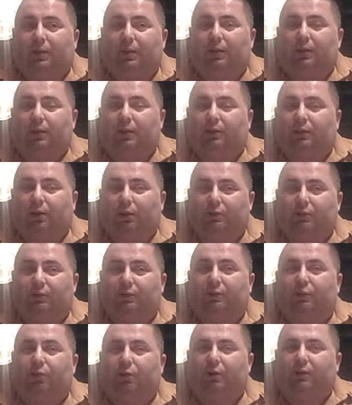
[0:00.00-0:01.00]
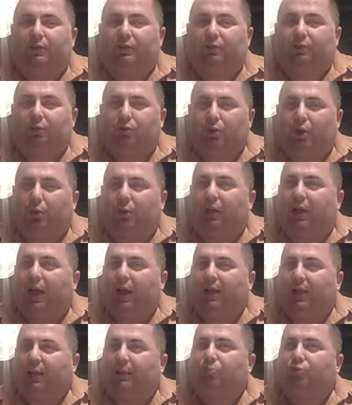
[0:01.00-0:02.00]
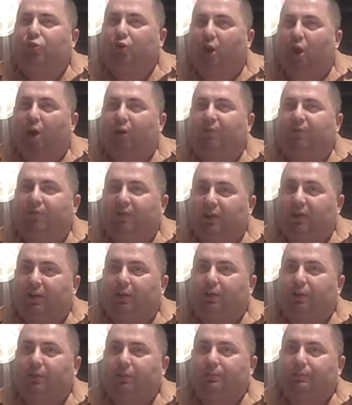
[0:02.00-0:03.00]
he closes the door, he says, do you know a guy named John Field?